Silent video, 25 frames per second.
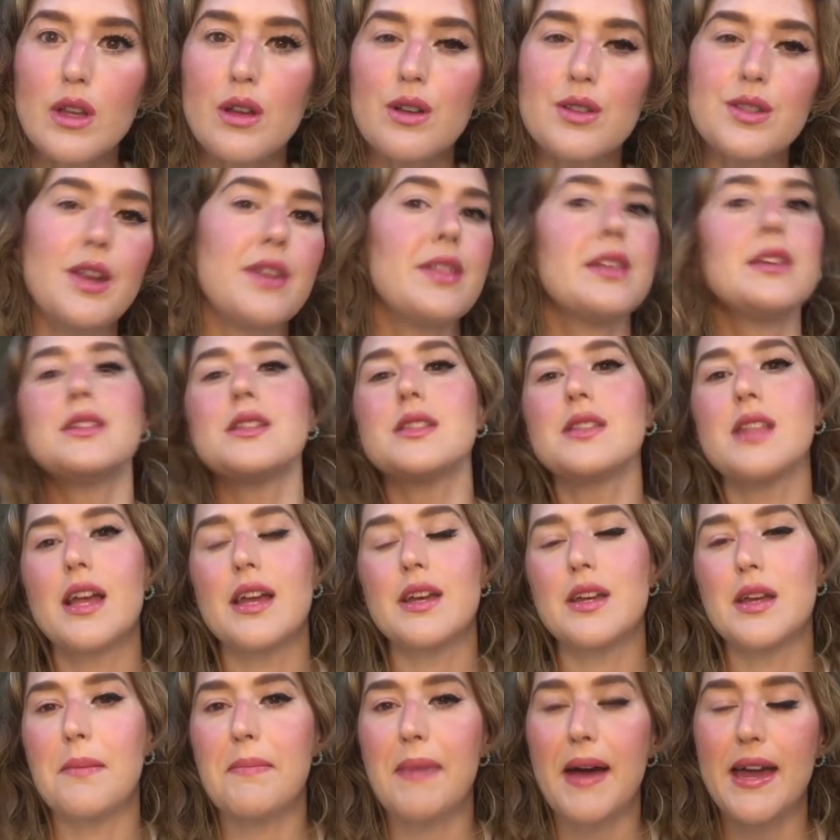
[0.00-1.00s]
So this is like
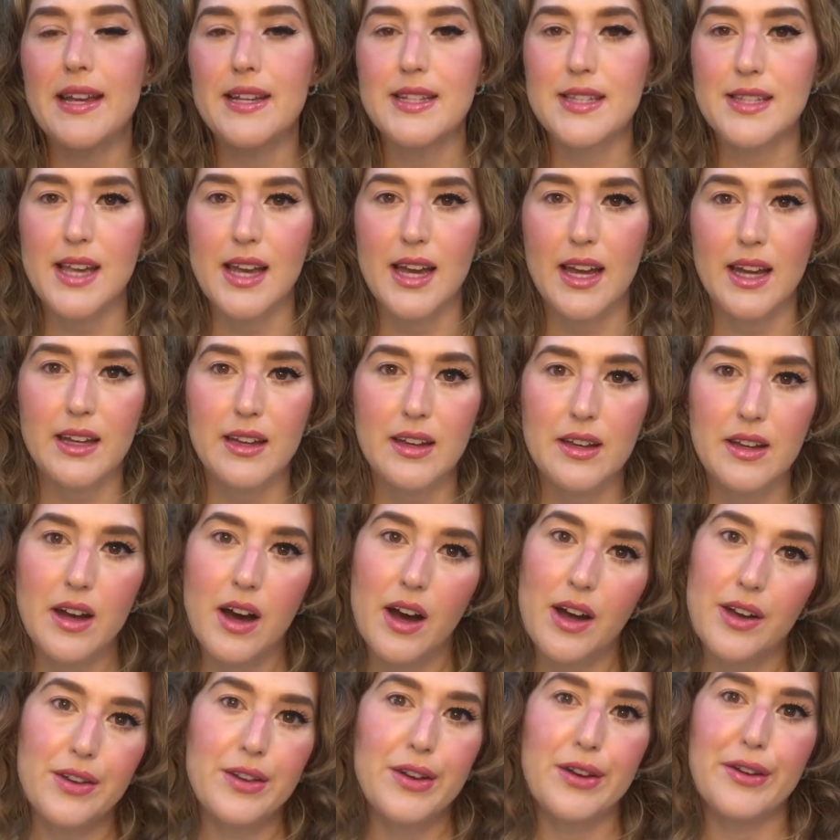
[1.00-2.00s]
your basic
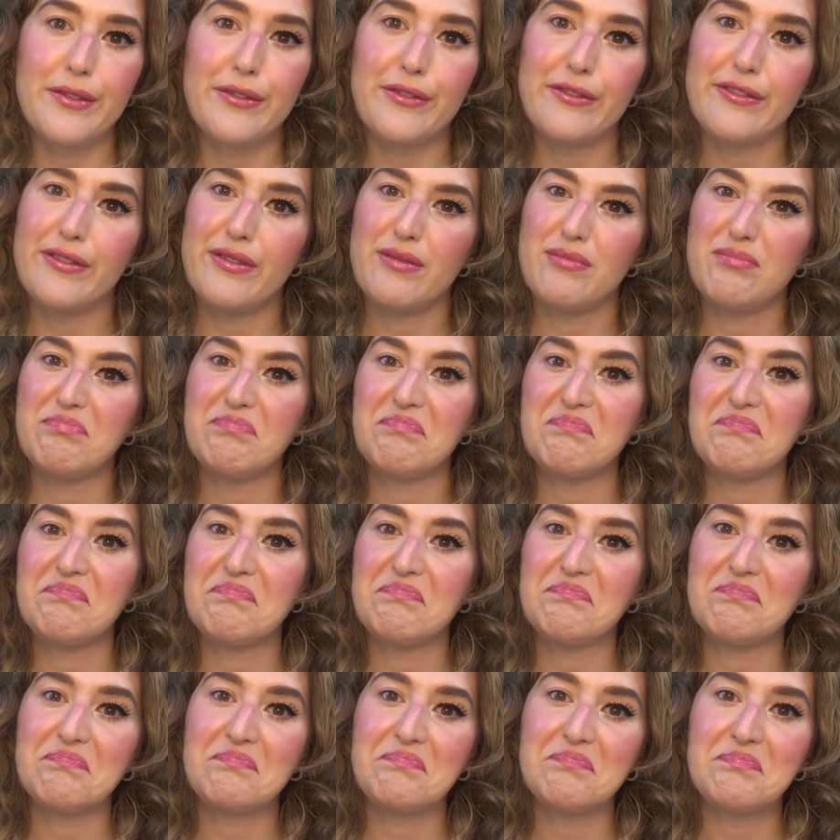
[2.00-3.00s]
kind of,
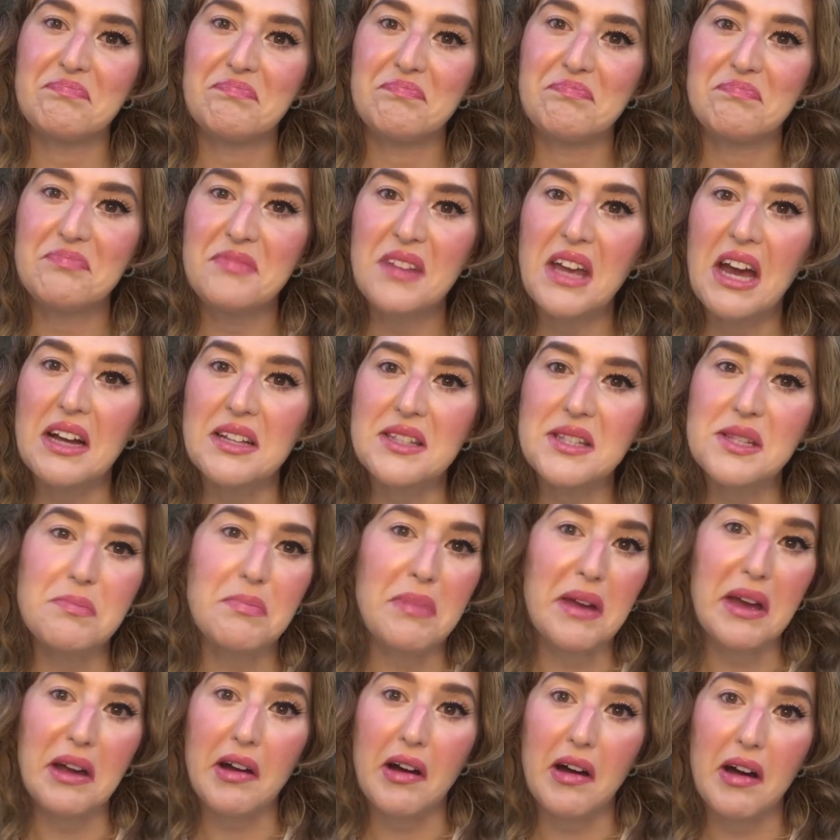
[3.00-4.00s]
yeah, it's
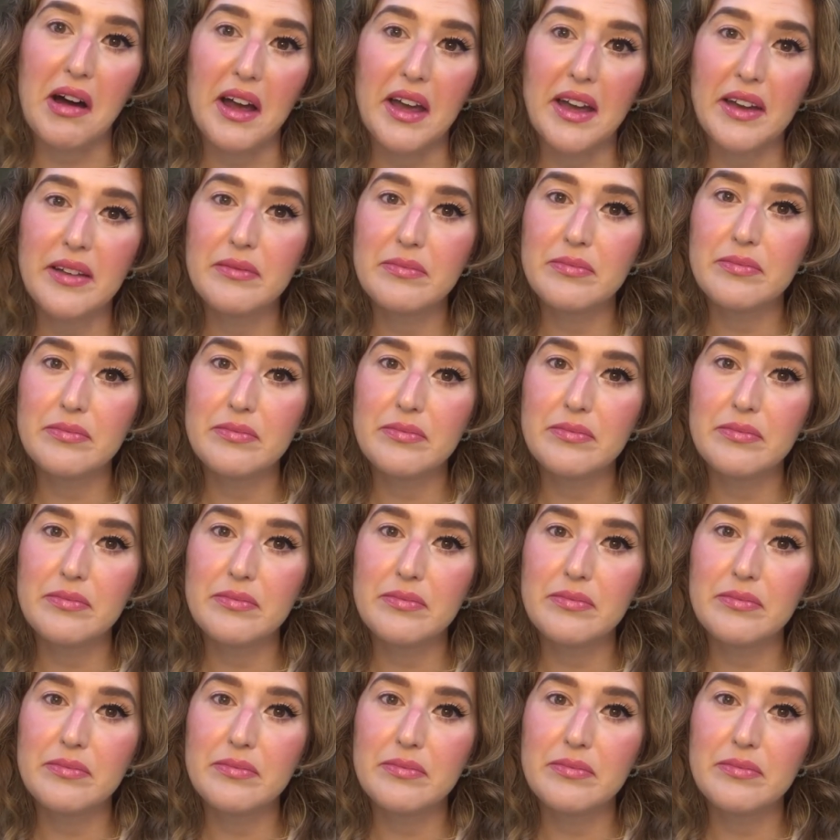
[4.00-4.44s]
a big eye.